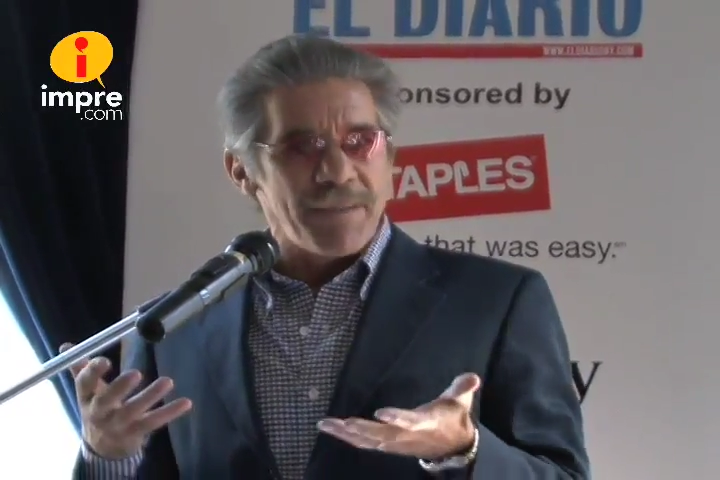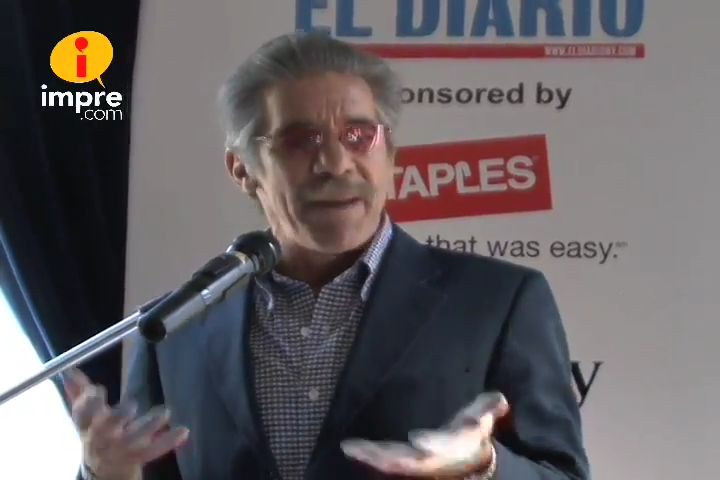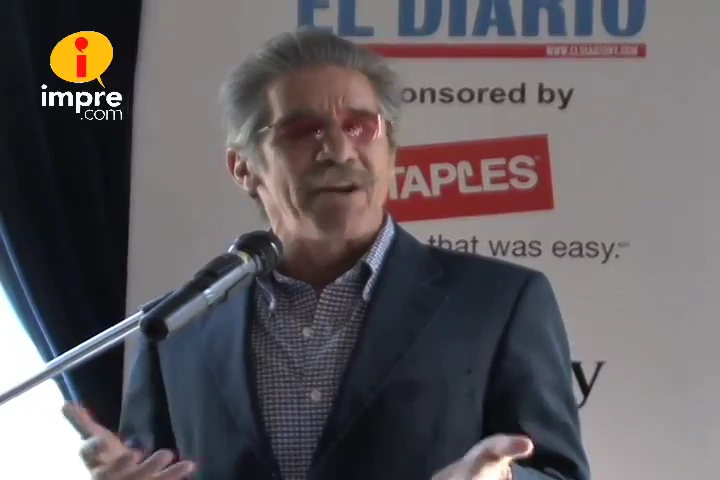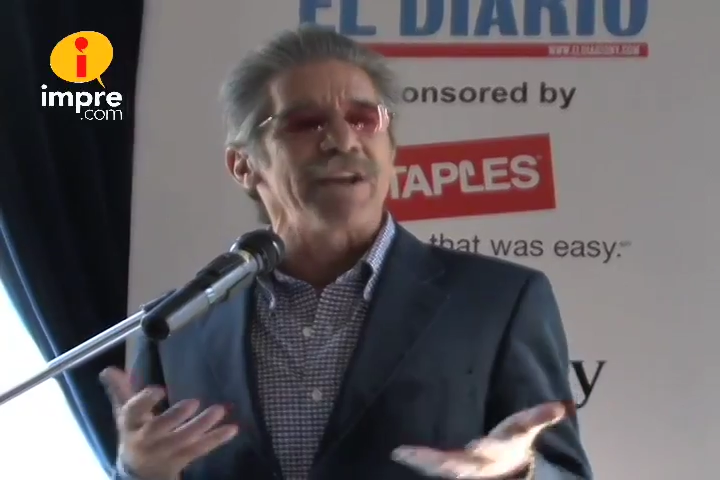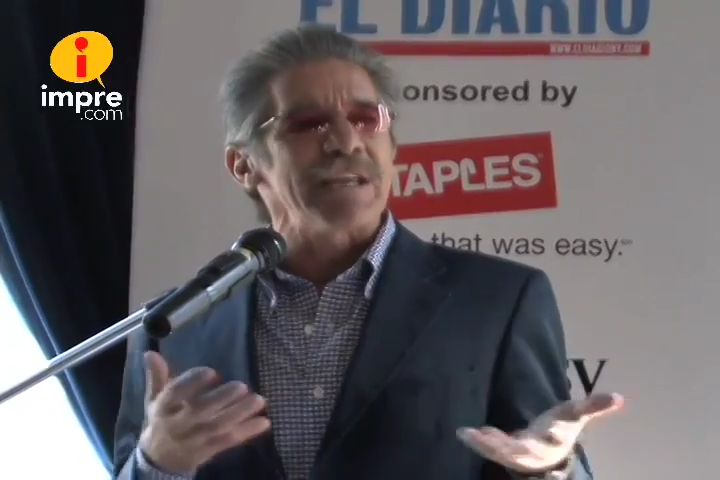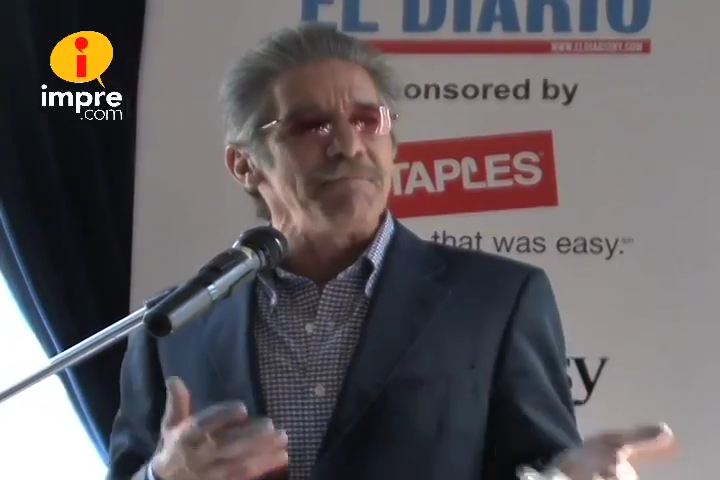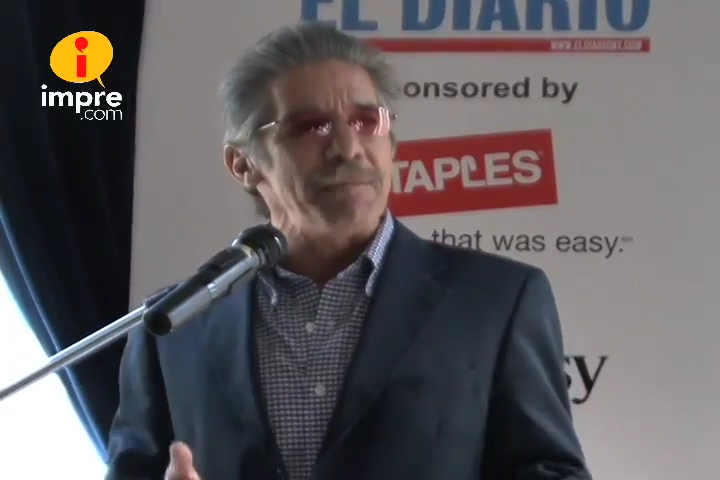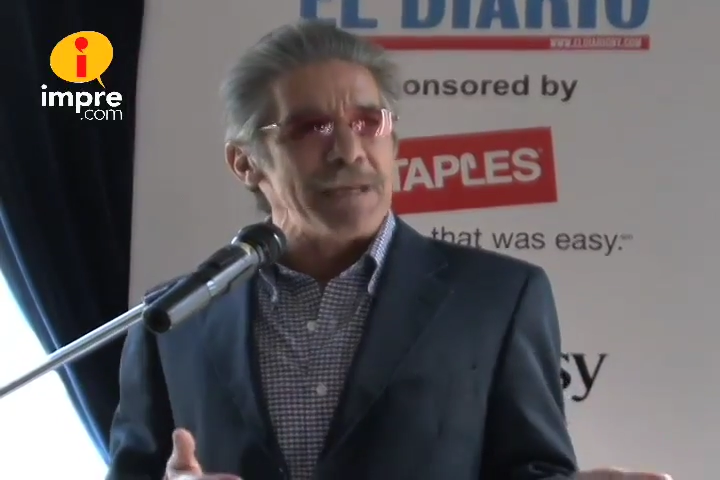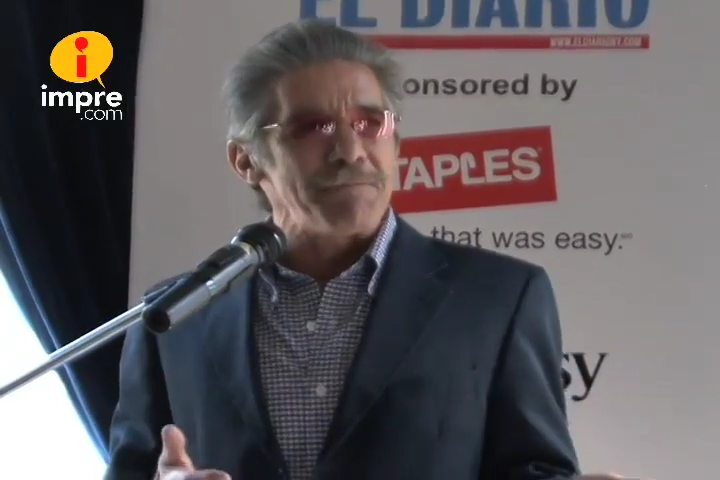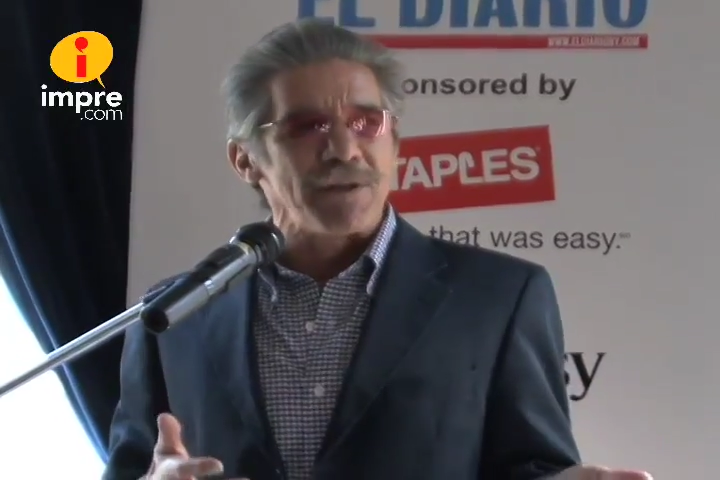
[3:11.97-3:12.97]
American
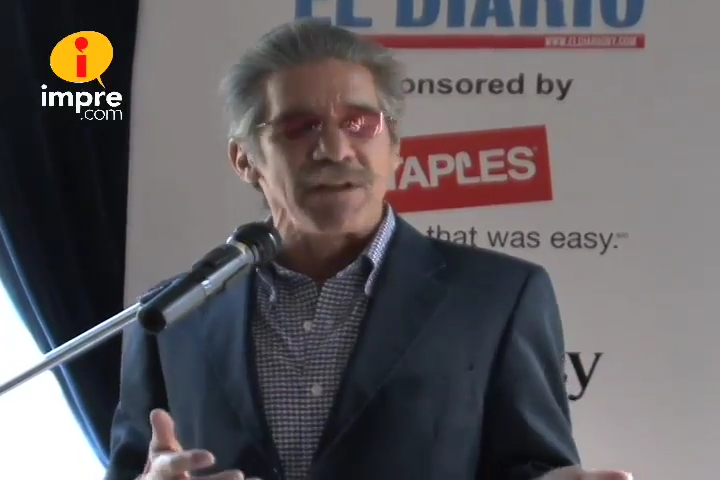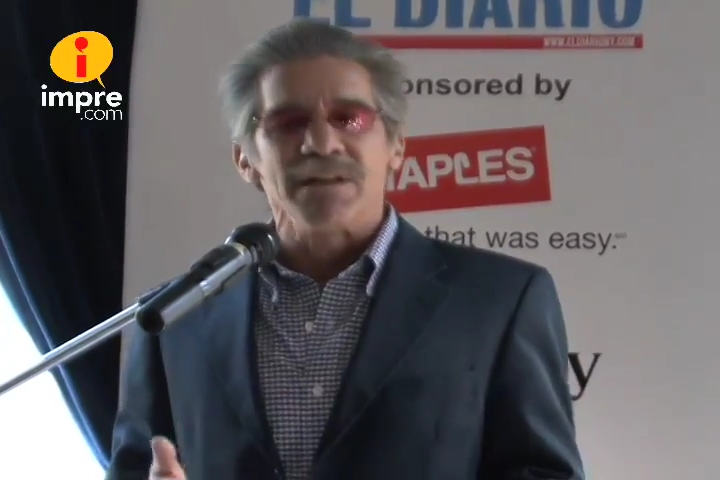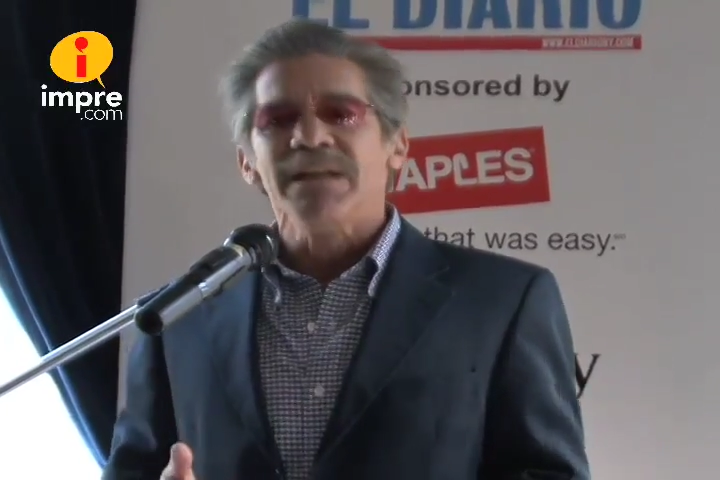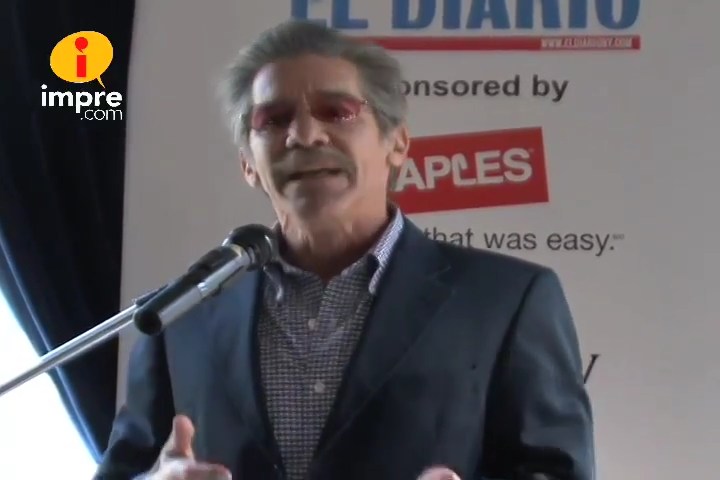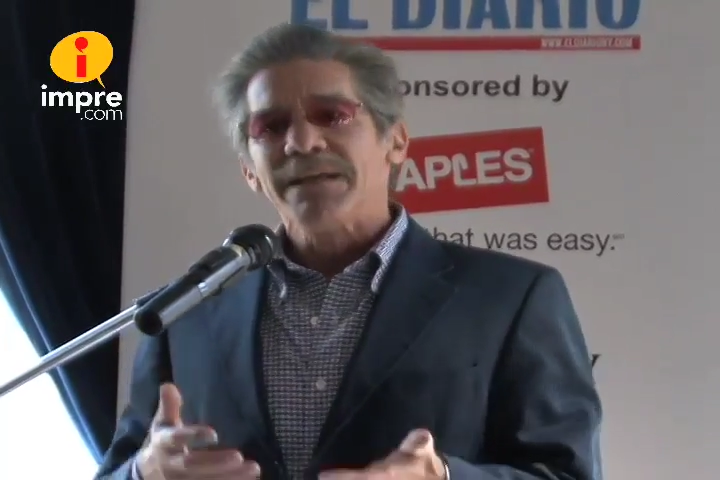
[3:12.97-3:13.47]
people